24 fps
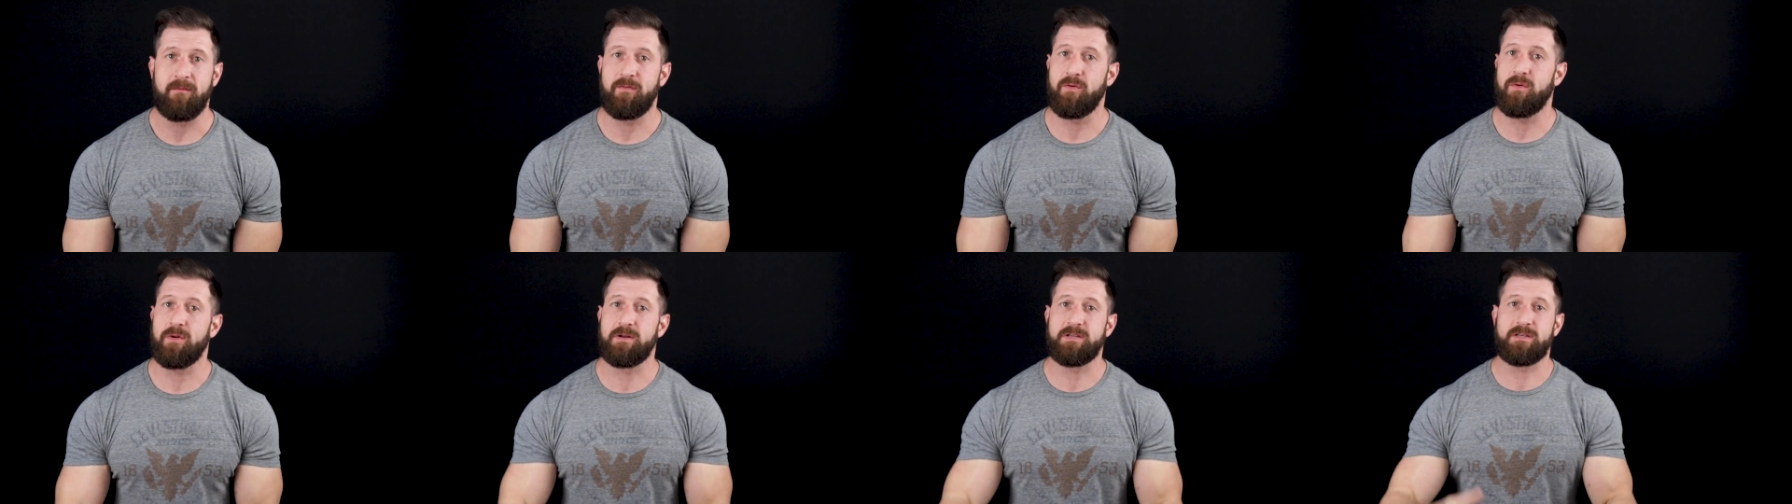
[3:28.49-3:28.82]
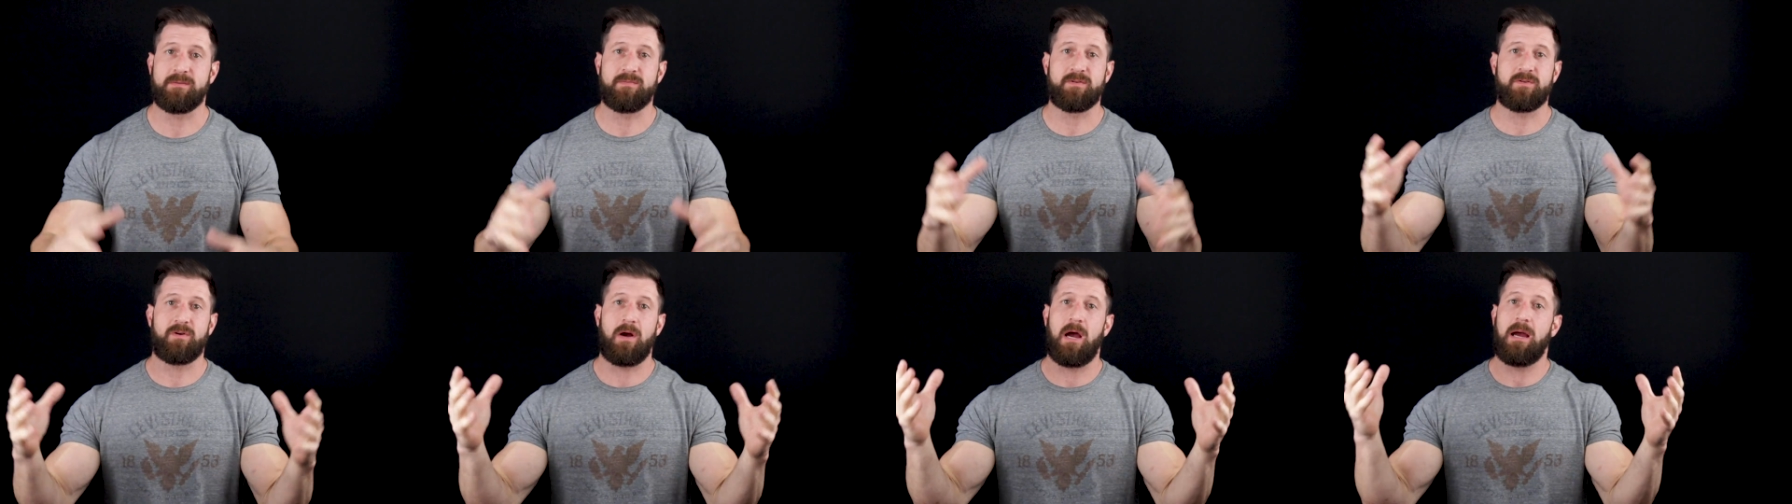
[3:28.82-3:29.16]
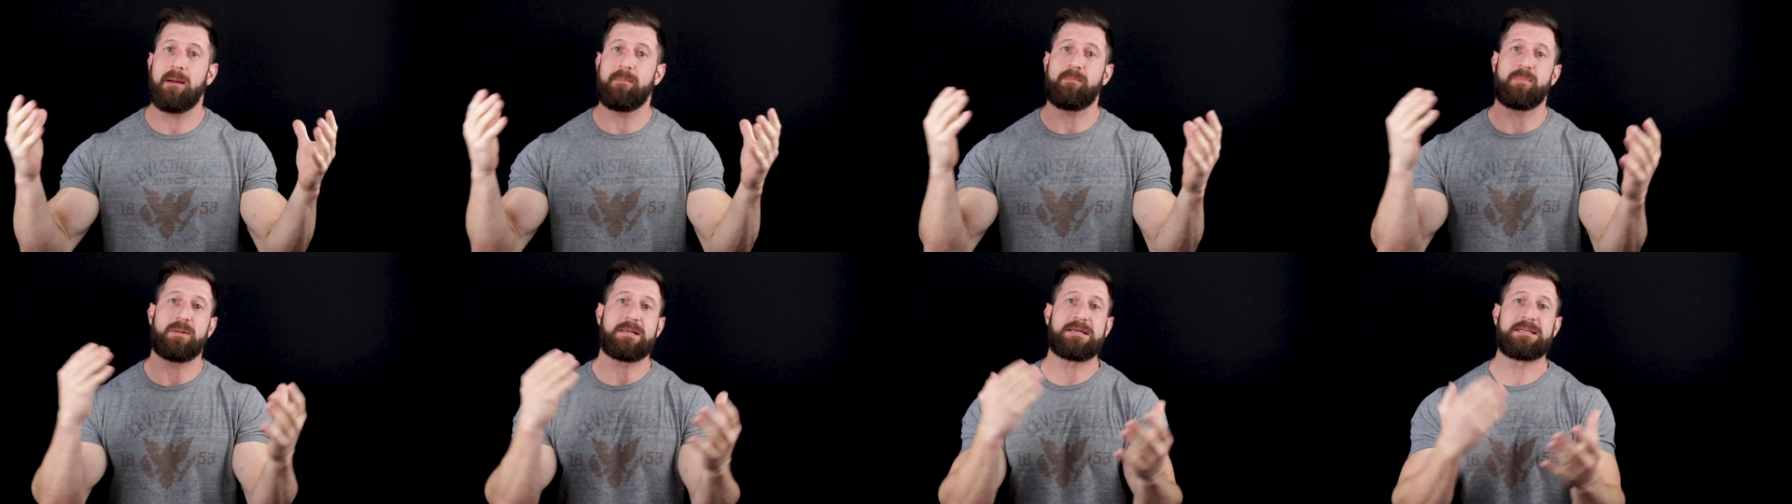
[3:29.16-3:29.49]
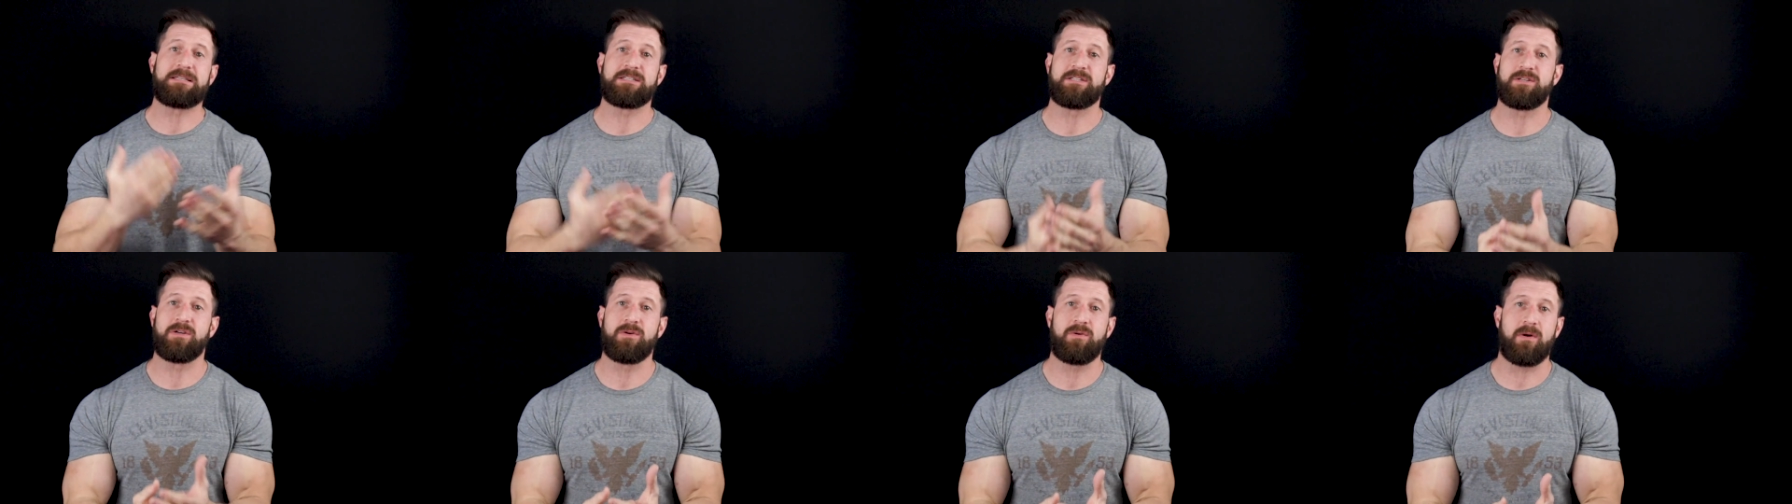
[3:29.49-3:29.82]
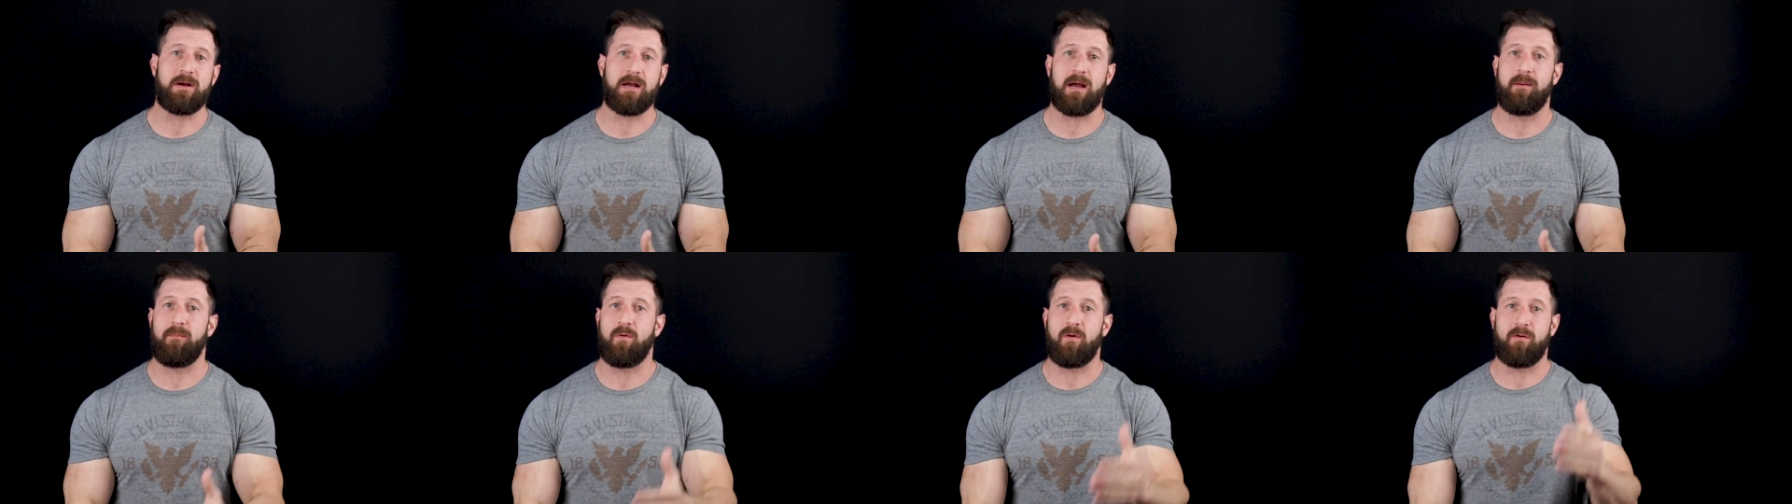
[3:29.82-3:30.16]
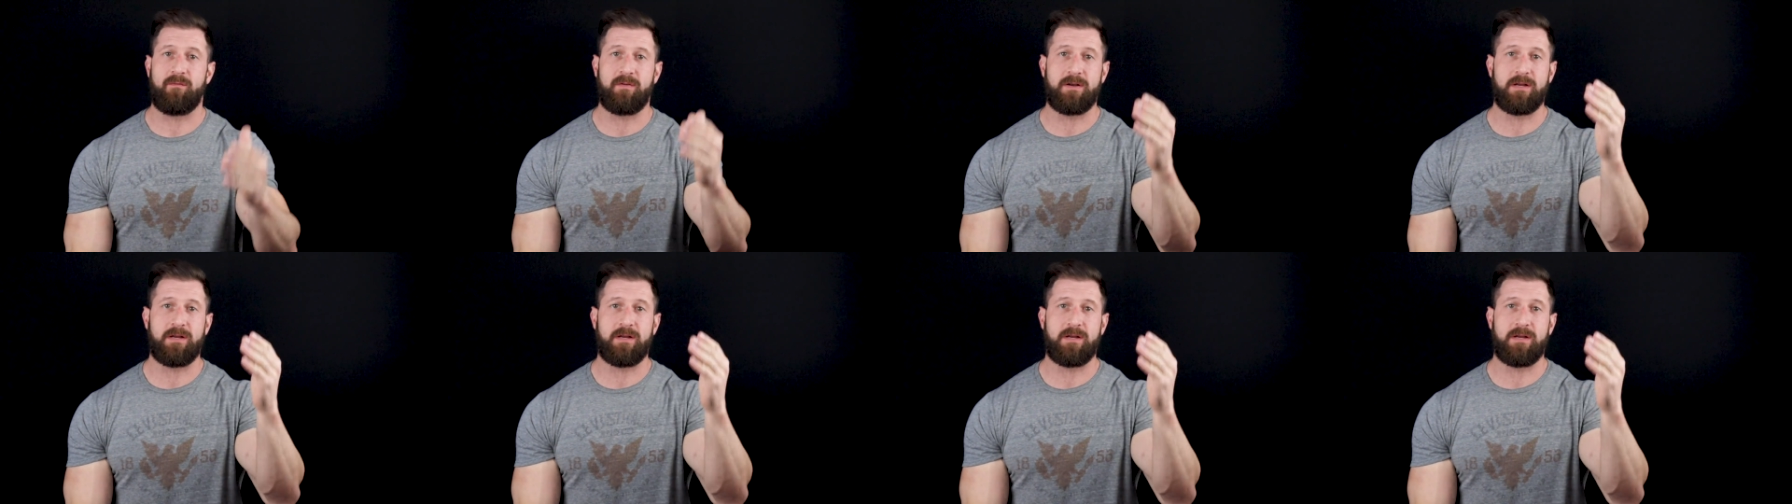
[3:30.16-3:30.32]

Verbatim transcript: If you want to subscribe, please do. I got more